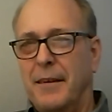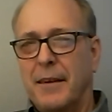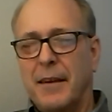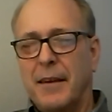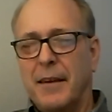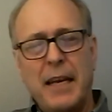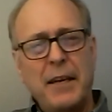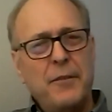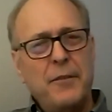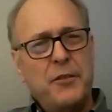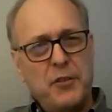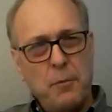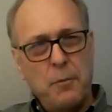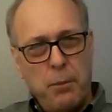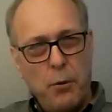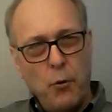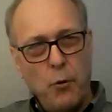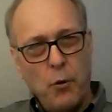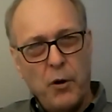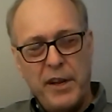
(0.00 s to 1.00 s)
kind of
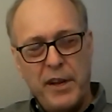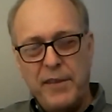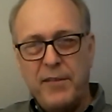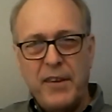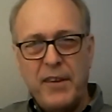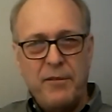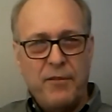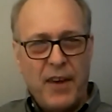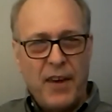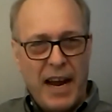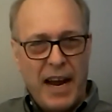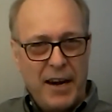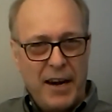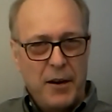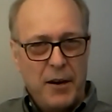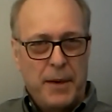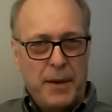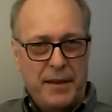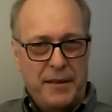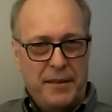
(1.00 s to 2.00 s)
supportive
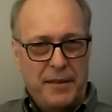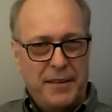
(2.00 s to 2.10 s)
environment.